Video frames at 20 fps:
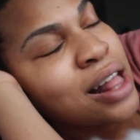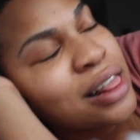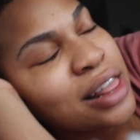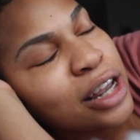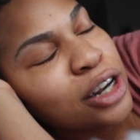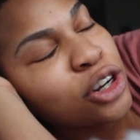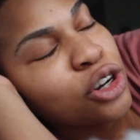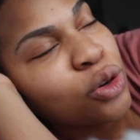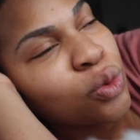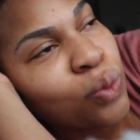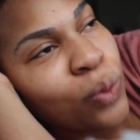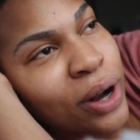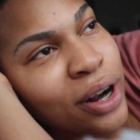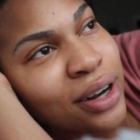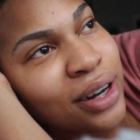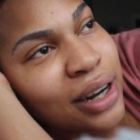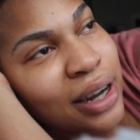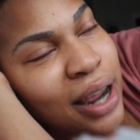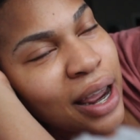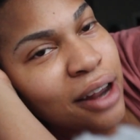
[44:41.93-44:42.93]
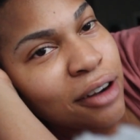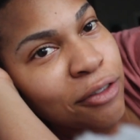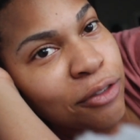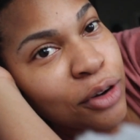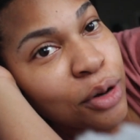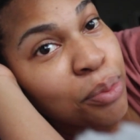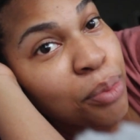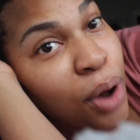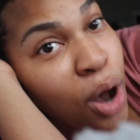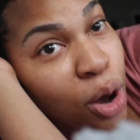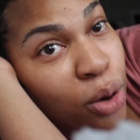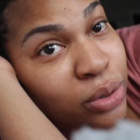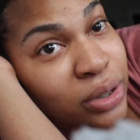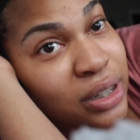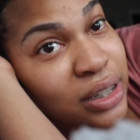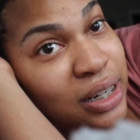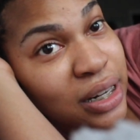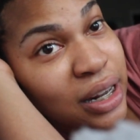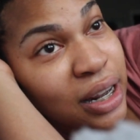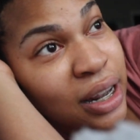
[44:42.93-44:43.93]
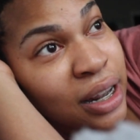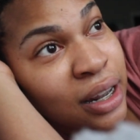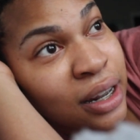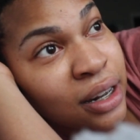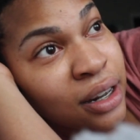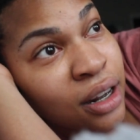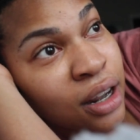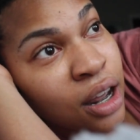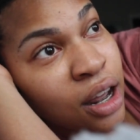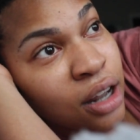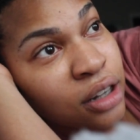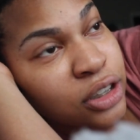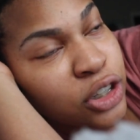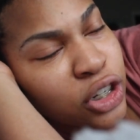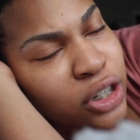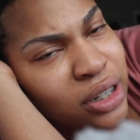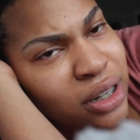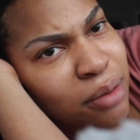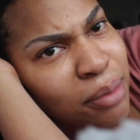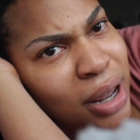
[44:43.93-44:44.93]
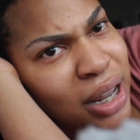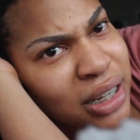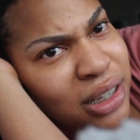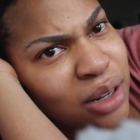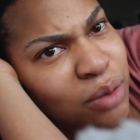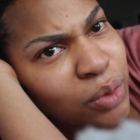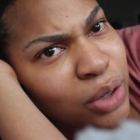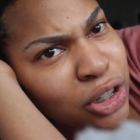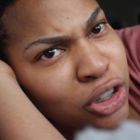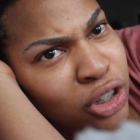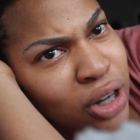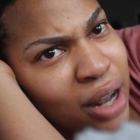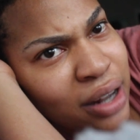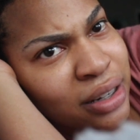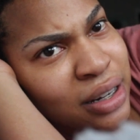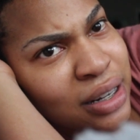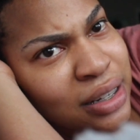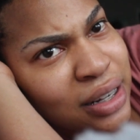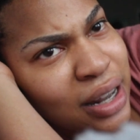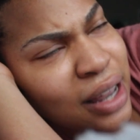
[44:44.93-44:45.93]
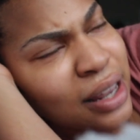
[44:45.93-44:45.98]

Then you're weird again for posting it just to make someone jealous.